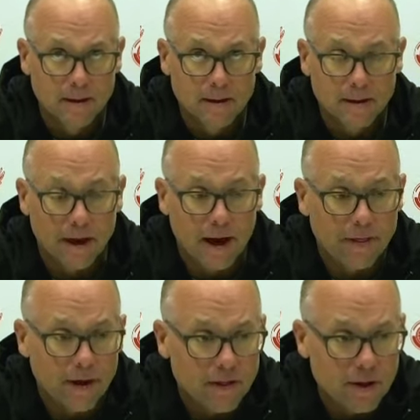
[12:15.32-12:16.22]

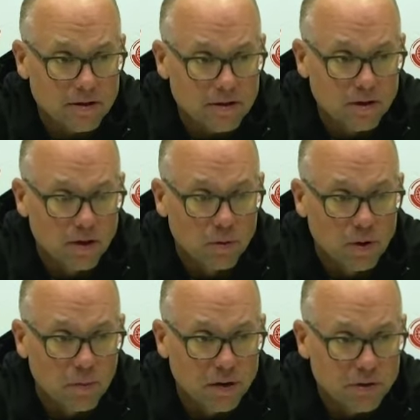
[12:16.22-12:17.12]
Yeah, you know,
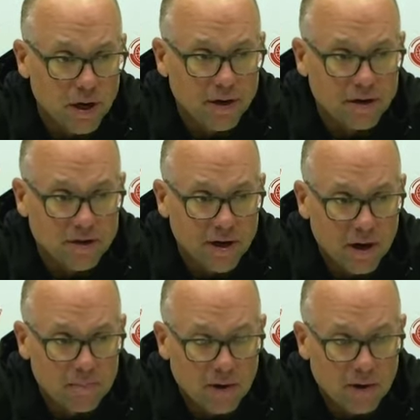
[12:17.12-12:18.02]
we tried to set
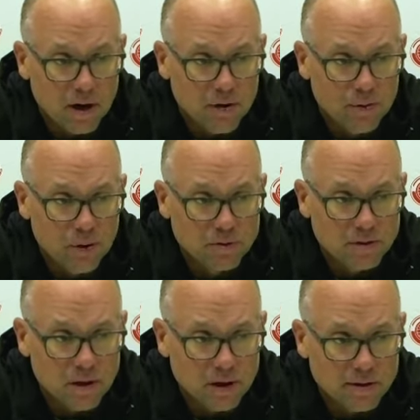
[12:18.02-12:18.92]
up our
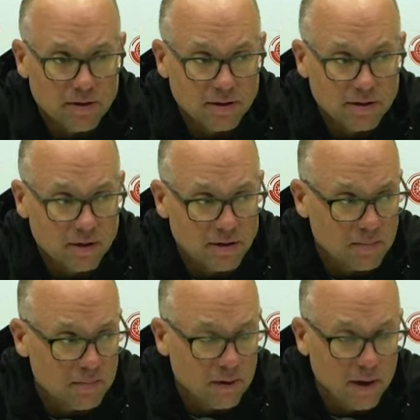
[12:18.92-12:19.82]
groups
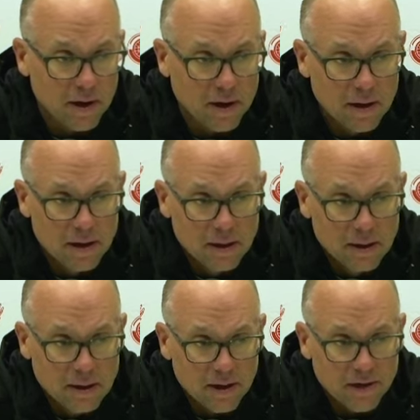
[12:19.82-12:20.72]
to play
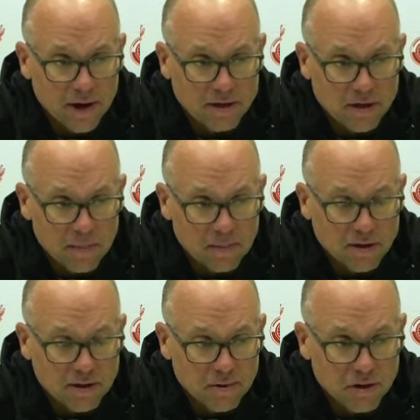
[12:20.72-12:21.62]
the next couple
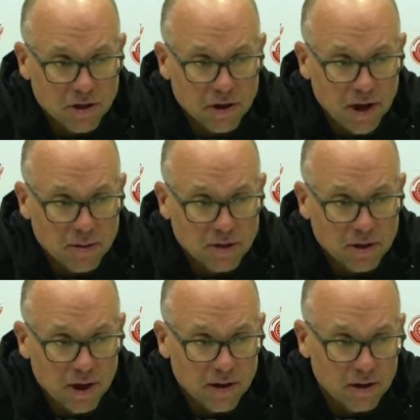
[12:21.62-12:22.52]
exhibition games.
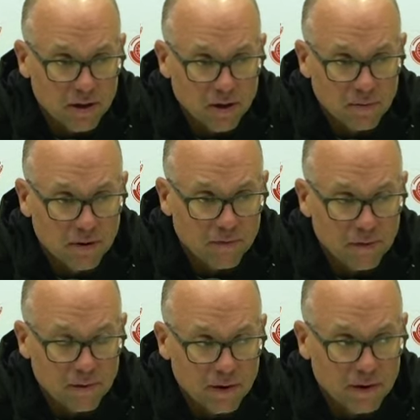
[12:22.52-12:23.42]
Again, a little
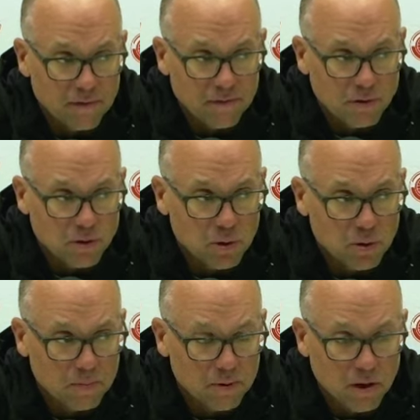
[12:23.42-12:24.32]
different on the first
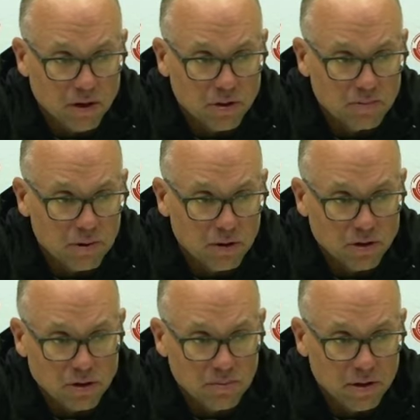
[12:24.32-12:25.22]
group with Larks and Burt.
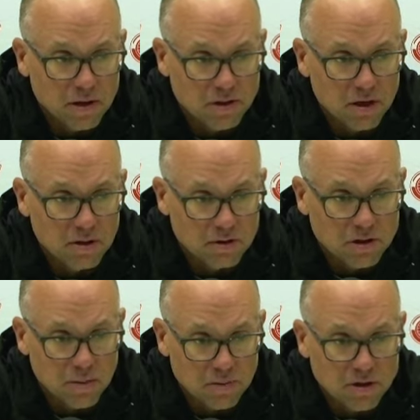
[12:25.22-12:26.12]
So, but it's going to look
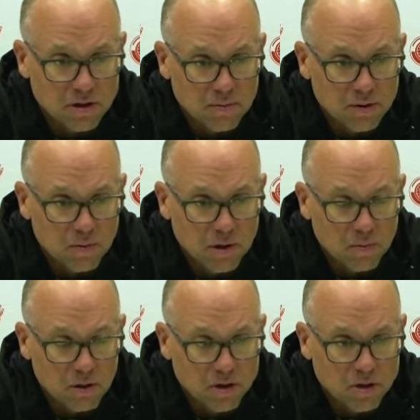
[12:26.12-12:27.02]
somewhat similar to what it
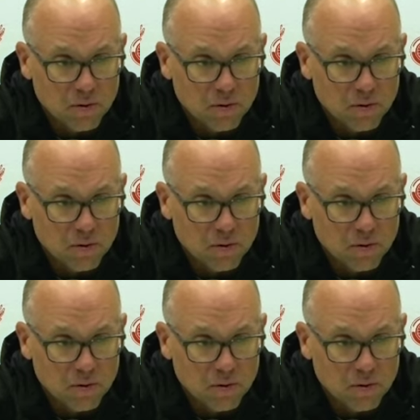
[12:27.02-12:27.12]
was.